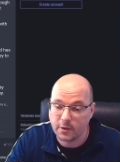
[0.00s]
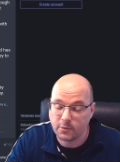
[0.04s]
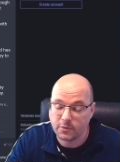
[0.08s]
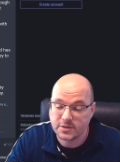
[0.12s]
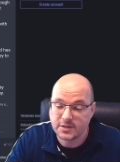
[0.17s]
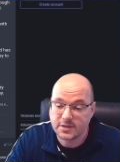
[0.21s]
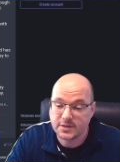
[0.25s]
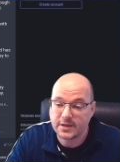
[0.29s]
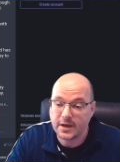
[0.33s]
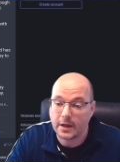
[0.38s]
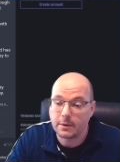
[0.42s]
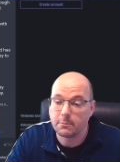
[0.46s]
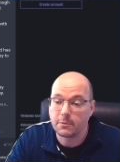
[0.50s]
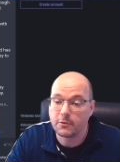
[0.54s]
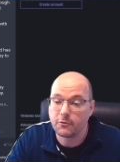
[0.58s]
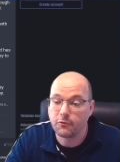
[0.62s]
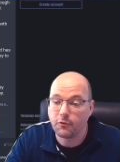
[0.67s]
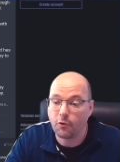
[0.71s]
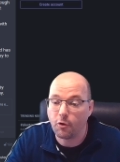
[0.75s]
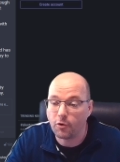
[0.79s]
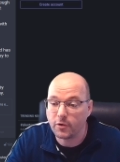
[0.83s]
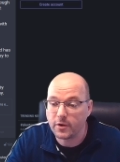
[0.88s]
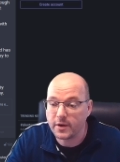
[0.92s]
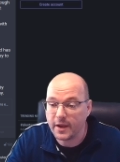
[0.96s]
designed
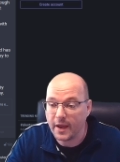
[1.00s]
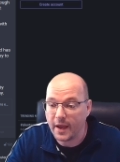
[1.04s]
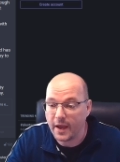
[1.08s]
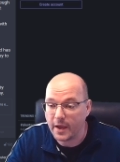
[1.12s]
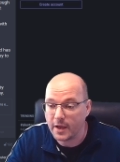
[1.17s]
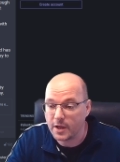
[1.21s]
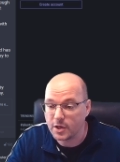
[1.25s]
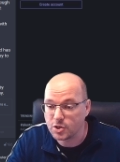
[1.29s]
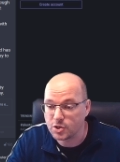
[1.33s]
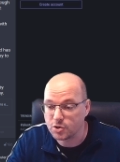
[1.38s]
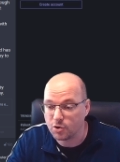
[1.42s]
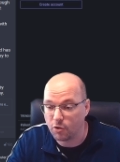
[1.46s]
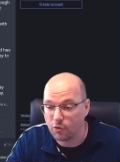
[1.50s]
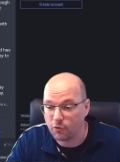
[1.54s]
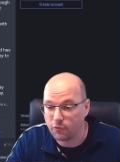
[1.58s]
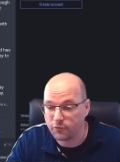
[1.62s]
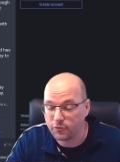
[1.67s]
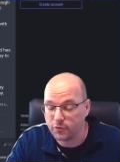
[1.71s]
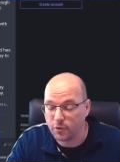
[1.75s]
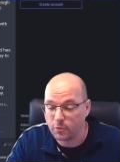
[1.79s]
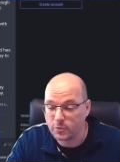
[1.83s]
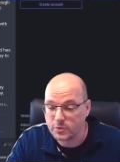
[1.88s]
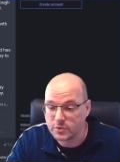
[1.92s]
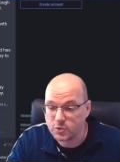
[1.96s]
before the age
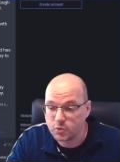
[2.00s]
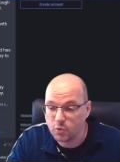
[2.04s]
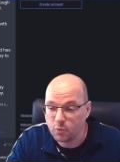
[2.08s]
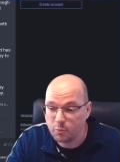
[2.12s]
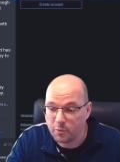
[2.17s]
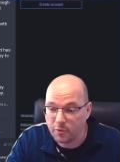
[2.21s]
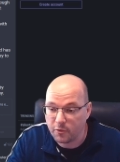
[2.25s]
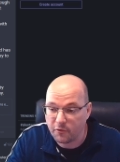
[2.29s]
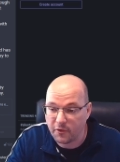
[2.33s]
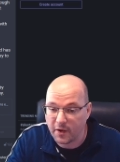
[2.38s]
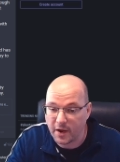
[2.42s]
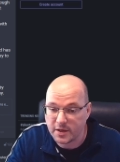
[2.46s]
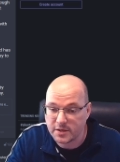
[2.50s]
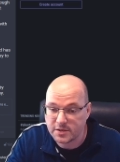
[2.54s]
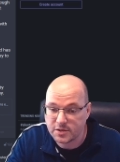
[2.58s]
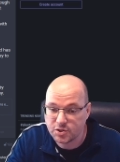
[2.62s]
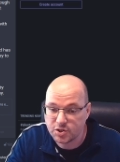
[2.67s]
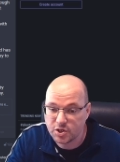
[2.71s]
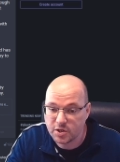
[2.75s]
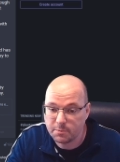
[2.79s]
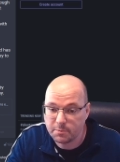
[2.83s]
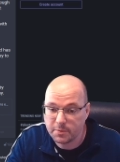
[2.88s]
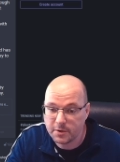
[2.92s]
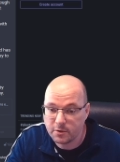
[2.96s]
of those super
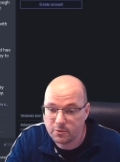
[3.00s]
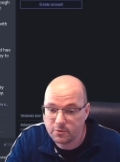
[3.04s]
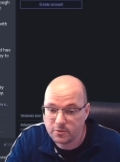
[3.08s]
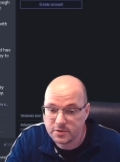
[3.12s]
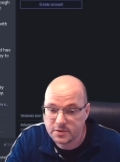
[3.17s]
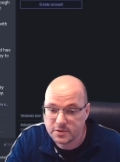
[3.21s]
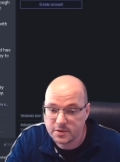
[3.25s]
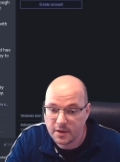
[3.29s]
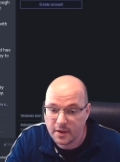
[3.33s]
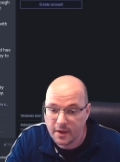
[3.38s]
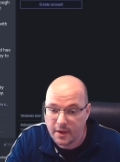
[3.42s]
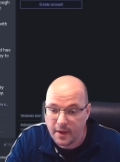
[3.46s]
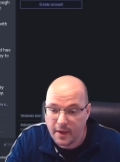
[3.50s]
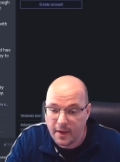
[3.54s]
fast GPUs.